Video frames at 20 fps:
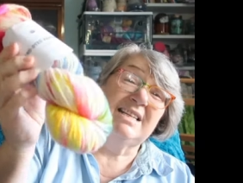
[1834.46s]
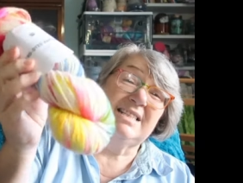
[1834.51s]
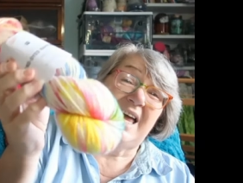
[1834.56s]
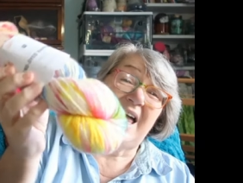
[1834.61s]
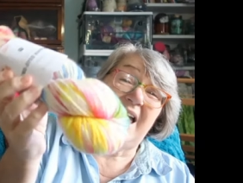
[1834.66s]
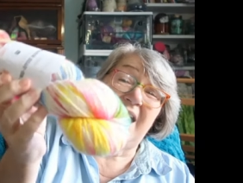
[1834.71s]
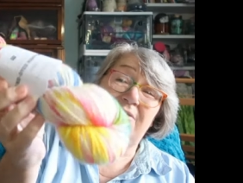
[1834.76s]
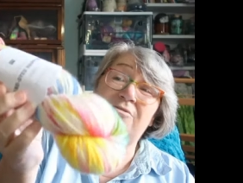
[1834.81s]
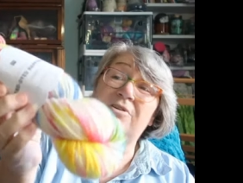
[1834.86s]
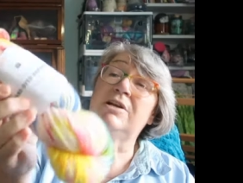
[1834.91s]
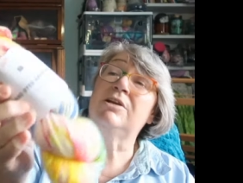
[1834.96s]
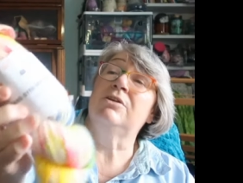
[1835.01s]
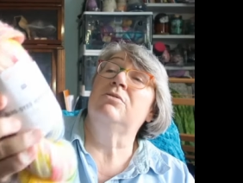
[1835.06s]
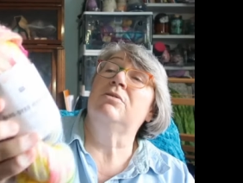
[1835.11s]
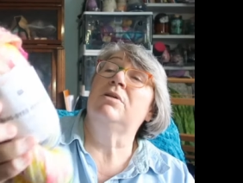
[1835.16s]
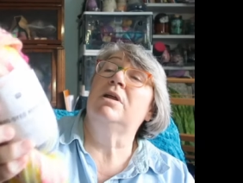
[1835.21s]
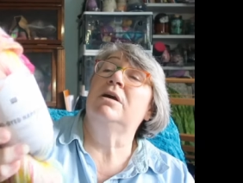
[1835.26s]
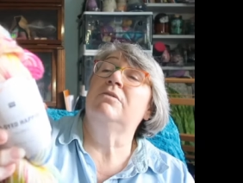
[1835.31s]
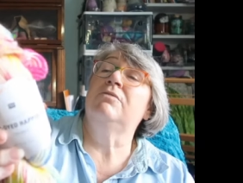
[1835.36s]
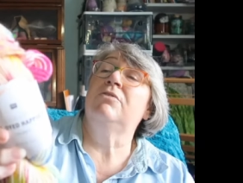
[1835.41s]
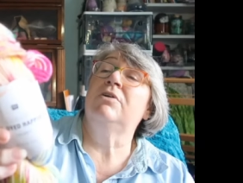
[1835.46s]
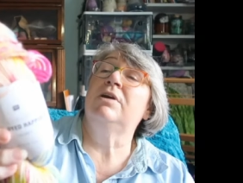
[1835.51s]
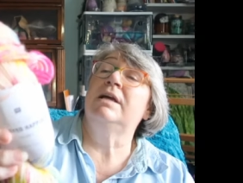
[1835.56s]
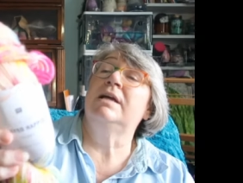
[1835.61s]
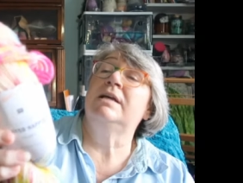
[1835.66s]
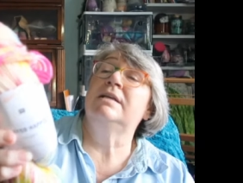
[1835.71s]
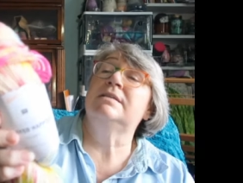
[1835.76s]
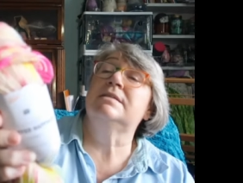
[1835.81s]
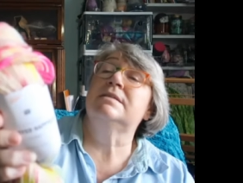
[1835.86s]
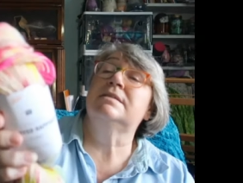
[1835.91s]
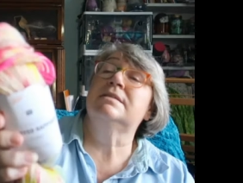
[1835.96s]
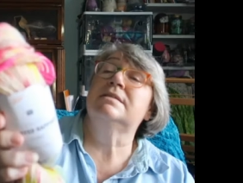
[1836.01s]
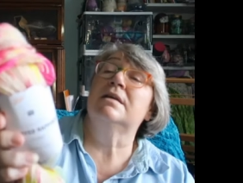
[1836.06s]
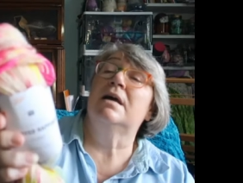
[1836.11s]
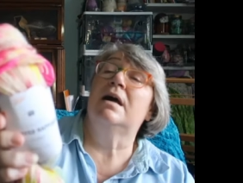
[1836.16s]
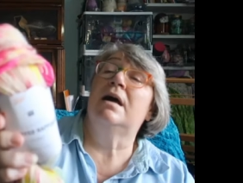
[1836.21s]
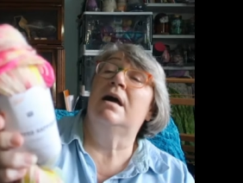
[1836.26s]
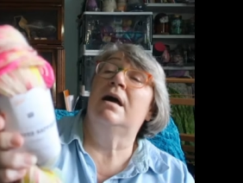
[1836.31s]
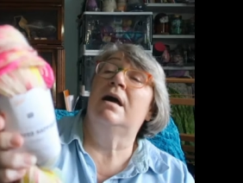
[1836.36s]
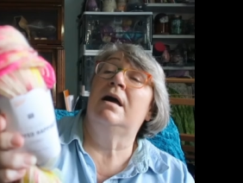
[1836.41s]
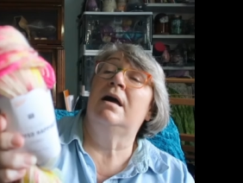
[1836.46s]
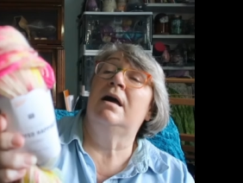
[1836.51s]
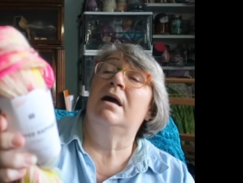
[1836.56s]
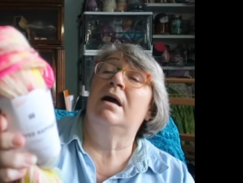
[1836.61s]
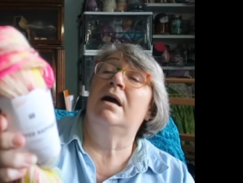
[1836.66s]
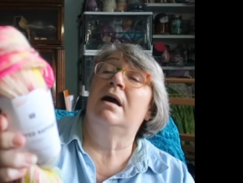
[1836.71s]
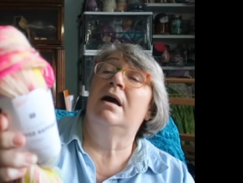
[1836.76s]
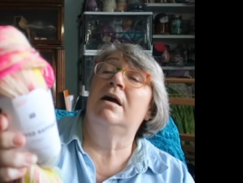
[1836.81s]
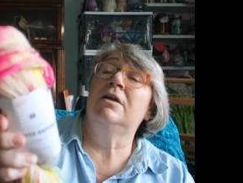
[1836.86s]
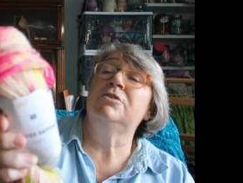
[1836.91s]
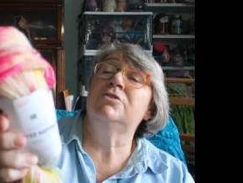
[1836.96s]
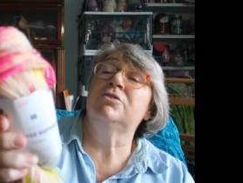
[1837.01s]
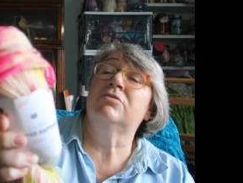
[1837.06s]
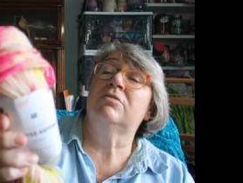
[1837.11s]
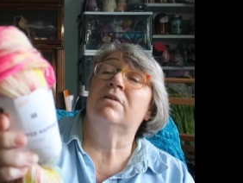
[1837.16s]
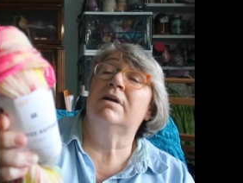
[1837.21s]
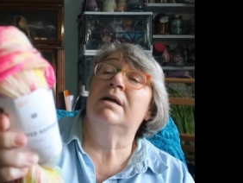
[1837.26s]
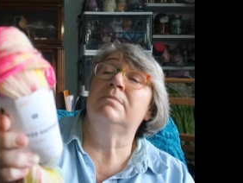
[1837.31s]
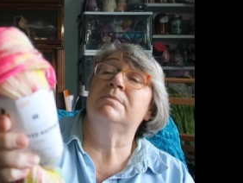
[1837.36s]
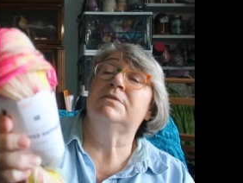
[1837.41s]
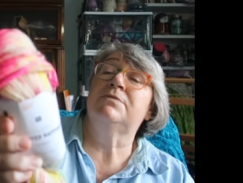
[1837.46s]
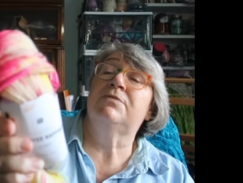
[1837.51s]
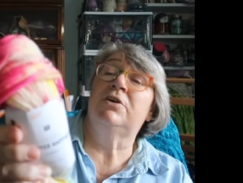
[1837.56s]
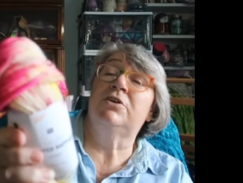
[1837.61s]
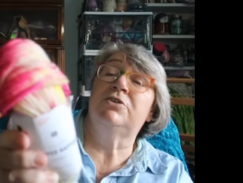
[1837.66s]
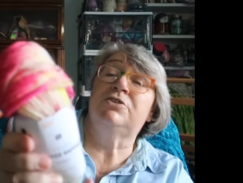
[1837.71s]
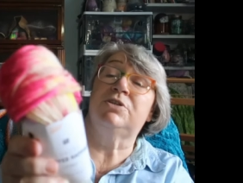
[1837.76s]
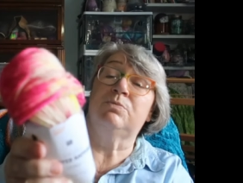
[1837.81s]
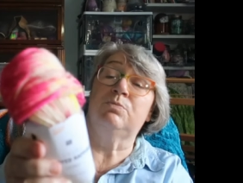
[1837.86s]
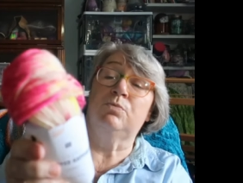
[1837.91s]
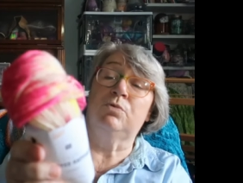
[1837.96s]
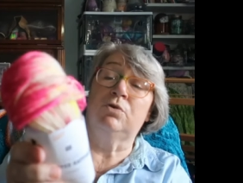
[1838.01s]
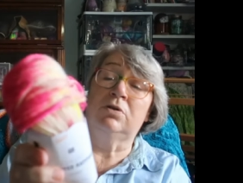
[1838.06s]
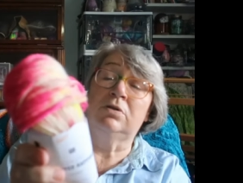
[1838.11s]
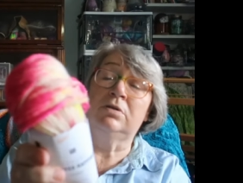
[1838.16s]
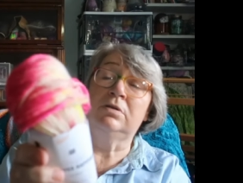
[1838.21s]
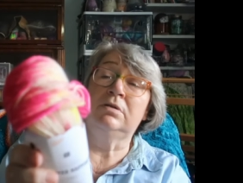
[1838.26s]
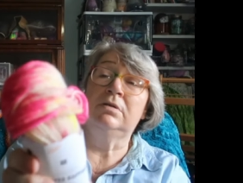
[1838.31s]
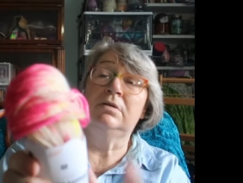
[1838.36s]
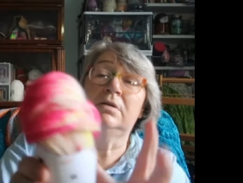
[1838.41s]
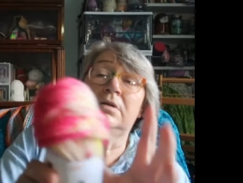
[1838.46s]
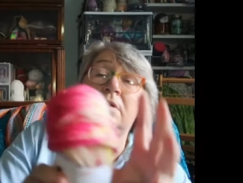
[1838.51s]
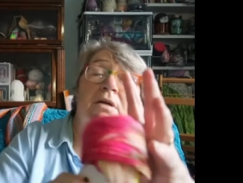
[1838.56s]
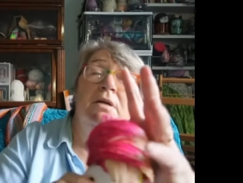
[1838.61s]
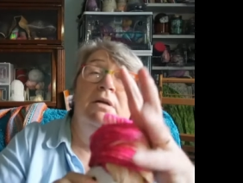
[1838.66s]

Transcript: has hat written all over it. It's 100 grams virgin wool.